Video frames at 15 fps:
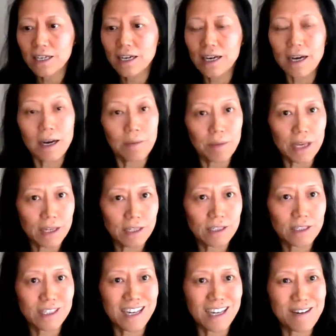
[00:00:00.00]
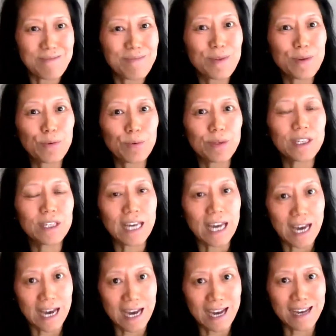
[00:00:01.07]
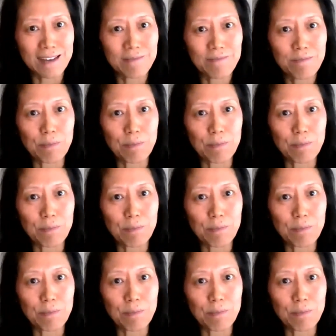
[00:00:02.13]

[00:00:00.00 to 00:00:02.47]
and we can